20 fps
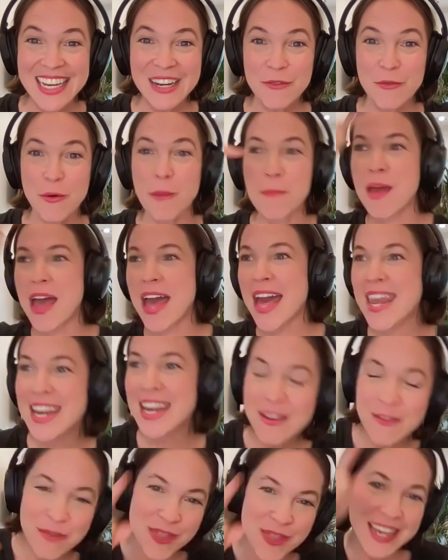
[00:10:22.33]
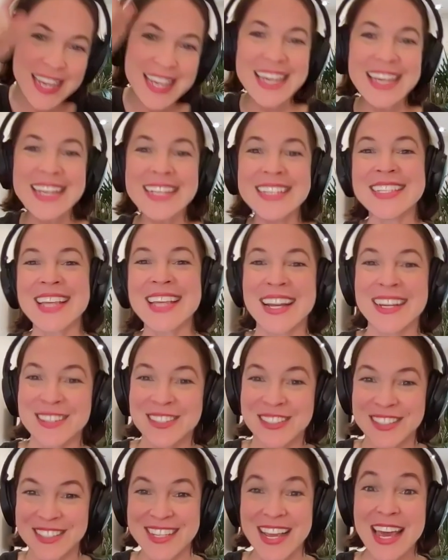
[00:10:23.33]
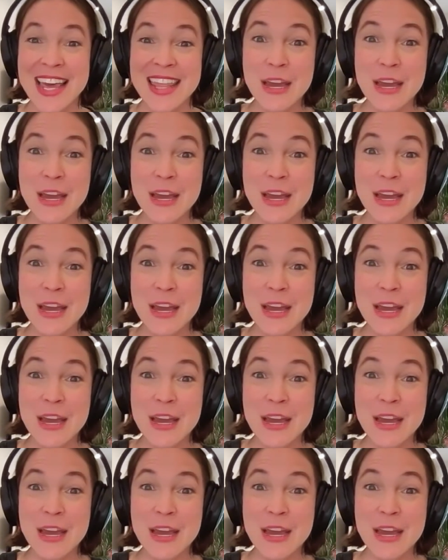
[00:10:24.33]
repetitive thinking cycles